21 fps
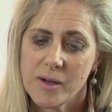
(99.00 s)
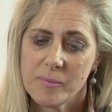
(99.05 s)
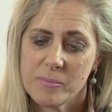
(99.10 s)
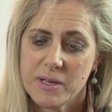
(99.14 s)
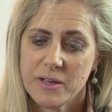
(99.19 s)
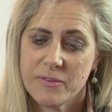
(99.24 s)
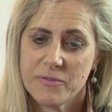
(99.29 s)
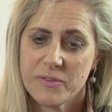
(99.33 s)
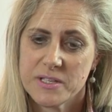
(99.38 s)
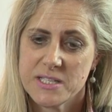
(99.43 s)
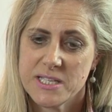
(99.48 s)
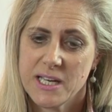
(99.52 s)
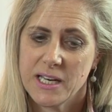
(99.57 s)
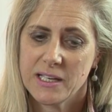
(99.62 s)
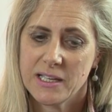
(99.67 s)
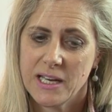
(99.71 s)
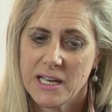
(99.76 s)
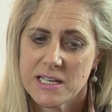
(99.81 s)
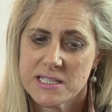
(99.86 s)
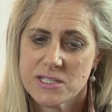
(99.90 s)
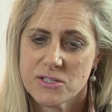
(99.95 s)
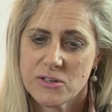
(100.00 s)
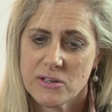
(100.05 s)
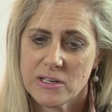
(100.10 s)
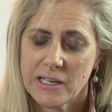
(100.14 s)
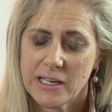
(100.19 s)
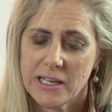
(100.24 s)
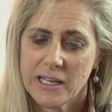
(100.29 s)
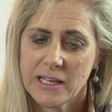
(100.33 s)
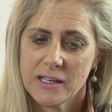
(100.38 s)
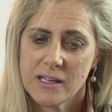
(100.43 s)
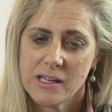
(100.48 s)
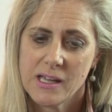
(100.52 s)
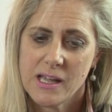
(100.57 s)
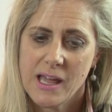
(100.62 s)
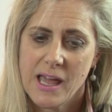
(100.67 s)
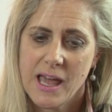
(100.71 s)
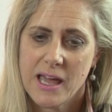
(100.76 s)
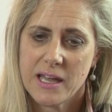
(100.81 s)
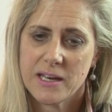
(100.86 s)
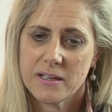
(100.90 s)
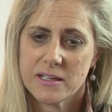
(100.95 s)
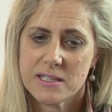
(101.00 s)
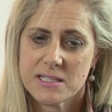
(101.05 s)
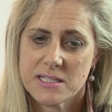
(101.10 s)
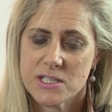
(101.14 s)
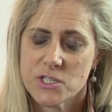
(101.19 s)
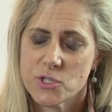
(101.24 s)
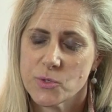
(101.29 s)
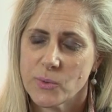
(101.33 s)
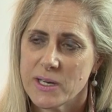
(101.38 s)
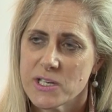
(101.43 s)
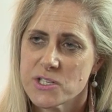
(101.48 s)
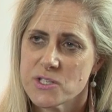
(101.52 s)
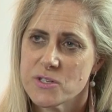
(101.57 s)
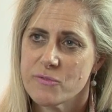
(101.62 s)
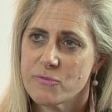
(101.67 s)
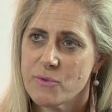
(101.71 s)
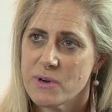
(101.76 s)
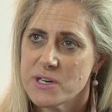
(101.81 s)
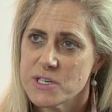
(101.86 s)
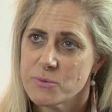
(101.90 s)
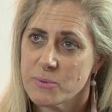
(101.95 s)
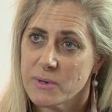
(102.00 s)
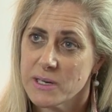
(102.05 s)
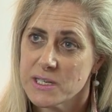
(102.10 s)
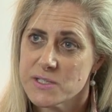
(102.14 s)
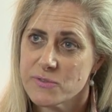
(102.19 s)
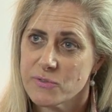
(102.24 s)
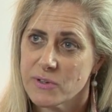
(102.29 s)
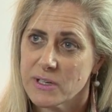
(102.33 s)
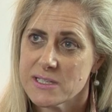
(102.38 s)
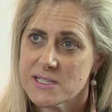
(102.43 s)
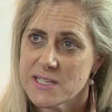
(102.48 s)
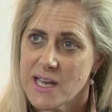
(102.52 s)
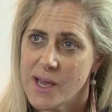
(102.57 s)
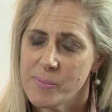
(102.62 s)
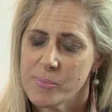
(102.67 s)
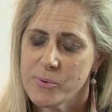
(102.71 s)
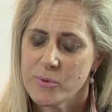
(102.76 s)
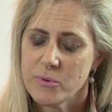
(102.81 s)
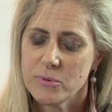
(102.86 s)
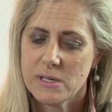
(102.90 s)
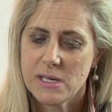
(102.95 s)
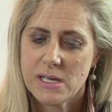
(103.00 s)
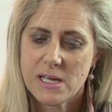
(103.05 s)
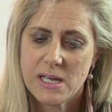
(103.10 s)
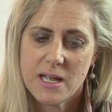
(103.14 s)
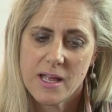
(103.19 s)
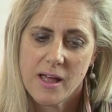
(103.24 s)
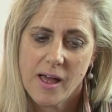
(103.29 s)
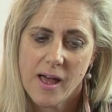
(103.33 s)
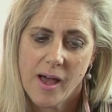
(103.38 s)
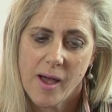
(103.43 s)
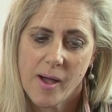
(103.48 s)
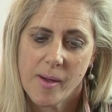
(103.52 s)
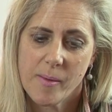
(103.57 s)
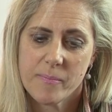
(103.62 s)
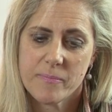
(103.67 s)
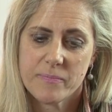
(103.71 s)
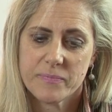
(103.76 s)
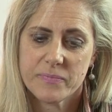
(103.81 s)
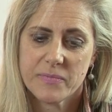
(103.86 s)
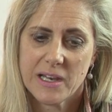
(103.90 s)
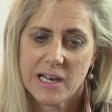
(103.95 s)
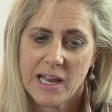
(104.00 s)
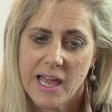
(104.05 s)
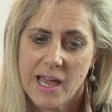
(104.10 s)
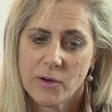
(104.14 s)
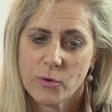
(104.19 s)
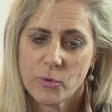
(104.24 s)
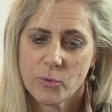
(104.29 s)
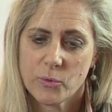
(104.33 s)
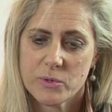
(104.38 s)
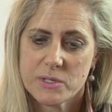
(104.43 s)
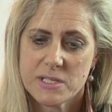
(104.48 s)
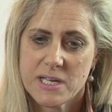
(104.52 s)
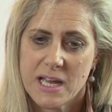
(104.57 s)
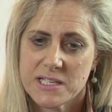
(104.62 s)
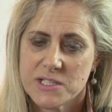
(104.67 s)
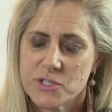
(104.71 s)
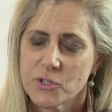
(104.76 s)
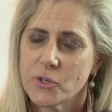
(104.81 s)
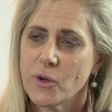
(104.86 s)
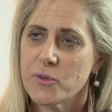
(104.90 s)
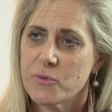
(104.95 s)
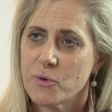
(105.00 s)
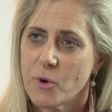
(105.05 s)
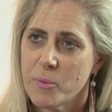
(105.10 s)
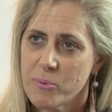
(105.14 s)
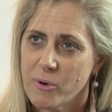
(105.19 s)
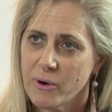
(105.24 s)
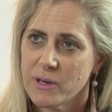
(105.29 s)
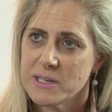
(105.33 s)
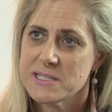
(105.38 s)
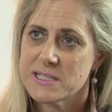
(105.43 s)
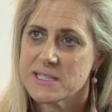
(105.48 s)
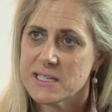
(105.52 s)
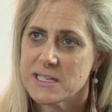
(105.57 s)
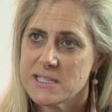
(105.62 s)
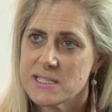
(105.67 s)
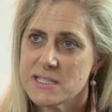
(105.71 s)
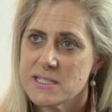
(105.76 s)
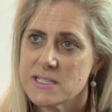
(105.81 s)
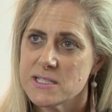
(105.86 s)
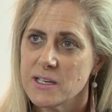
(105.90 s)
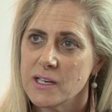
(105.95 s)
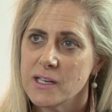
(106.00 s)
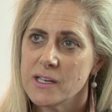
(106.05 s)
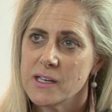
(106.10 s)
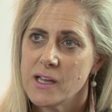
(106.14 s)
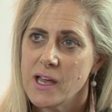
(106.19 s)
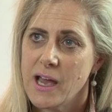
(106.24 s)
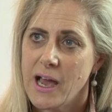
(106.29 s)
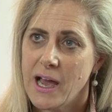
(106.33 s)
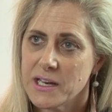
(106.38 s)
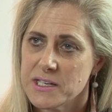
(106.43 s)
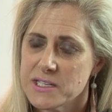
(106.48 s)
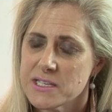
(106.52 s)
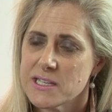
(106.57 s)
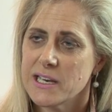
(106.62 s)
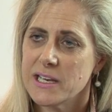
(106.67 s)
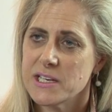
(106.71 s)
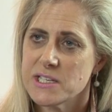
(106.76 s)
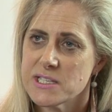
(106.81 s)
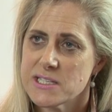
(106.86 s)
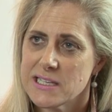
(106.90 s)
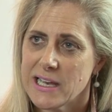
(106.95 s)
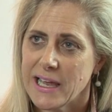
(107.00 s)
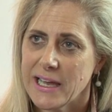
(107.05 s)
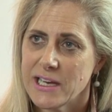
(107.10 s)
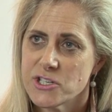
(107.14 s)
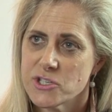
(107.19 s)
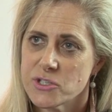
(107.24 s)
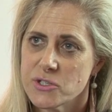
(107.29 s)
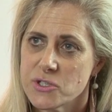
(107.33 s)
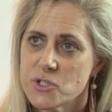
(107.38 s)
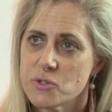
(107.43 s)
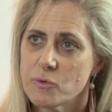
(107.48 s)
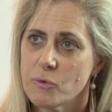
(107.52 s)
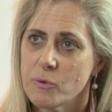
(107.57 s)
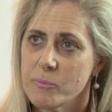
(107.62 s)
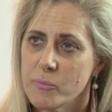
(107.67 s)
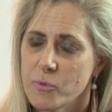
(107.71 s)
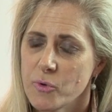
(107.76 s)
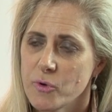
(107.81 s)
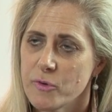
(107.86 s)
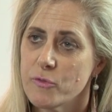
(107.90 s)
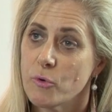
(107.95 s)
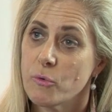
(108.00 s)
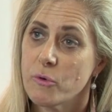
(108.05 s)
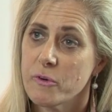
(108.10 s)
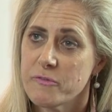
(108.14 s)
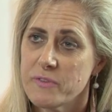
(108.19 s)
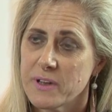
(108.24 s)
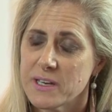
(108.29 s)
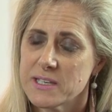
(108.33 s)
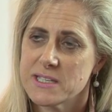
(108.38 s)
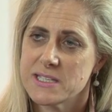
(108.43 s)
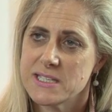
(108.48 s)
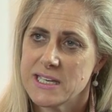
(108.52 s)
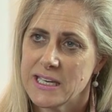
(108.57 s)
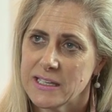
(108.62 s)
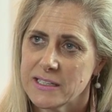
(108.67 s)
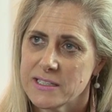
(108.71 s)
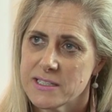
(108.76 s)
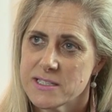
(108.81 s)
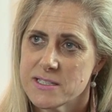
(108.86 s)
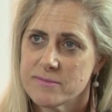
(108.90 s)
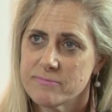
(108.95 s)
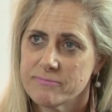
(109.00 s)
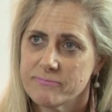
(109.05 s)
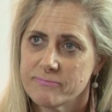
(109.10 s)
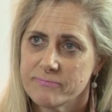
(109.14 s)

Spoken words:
If the tenant has certainly had a situation of rent arrears, for example, the landlord has to go through a process under the legislation to remove or evict the tenant.